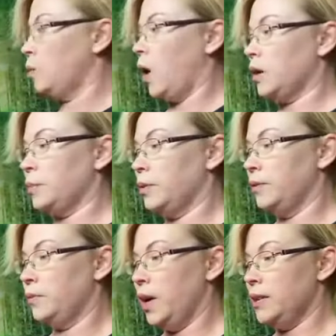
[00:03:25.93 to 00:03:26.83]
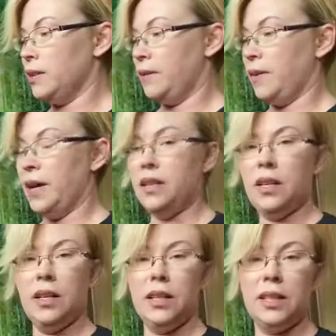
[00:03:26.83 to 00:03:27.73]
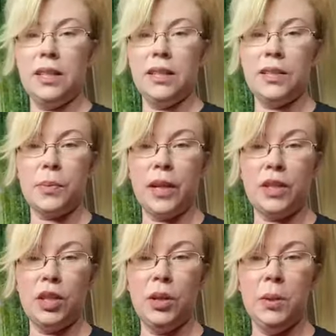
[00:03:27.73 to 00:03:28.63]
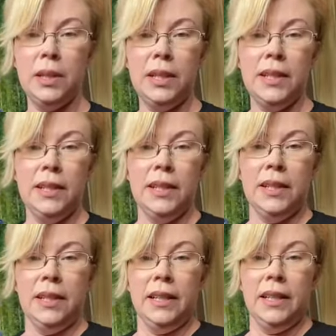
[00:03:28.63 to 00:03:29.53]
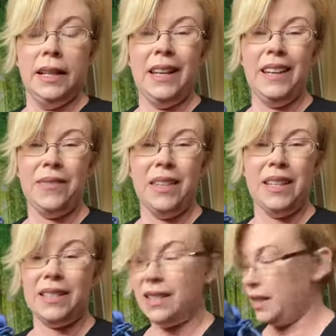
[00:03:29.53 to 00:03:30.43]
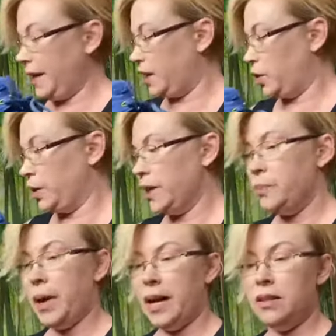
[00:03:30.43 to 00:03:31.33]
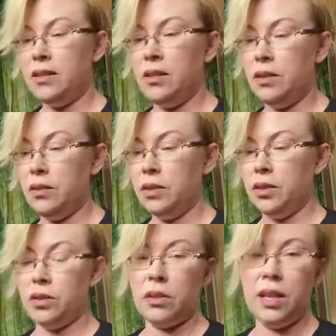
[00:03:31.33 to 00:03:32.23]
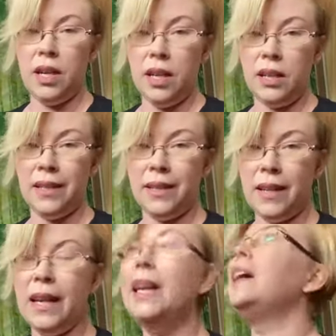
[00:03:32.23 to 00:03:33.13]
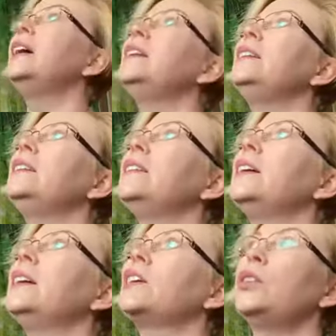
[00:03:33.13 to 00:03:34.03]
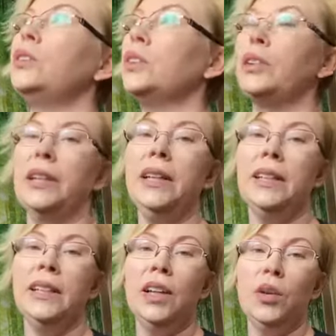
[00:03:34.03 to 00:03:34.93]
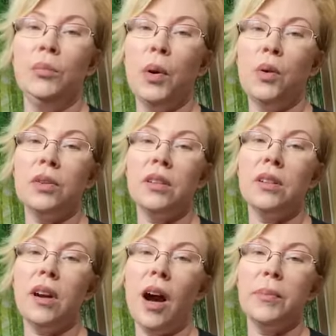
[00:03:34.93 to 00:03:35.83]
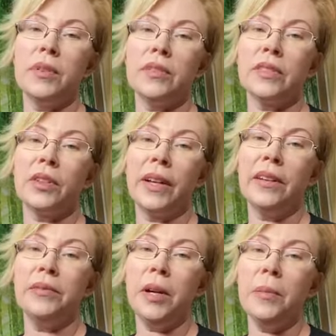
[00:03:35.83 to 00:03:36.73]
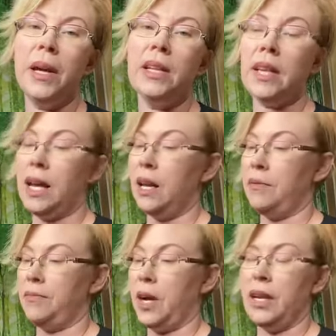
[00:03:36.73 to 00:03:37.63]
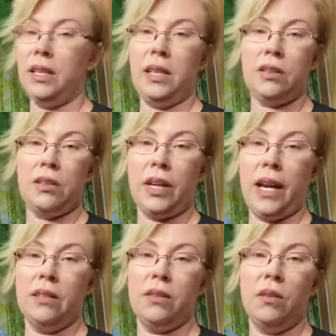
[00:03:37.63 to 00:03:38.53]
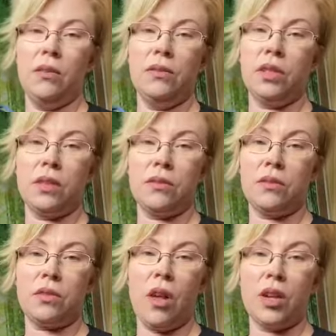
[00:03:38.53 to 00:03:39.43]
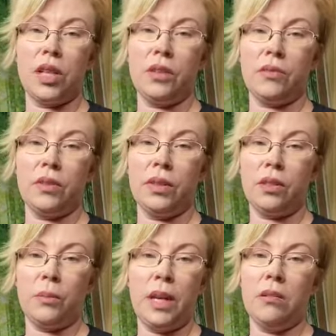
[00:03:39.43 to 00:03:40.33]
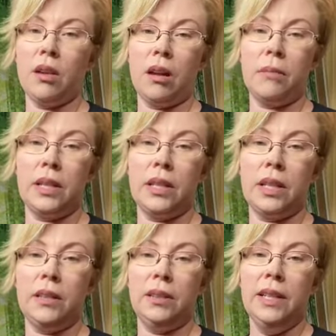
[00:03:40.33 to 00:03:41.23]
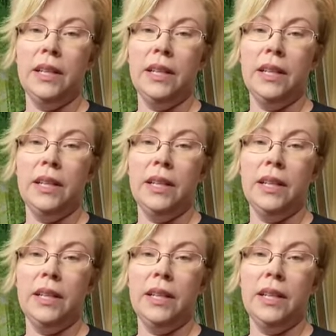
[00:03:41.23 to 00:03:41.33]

waterproof ones. I find they're good in the spring too. If it's like creek bed, so Jura and Cougar Creek, both you're hopping over the creek a fair bit, and I find these are great. So just sloshing through a little bit, not a big deal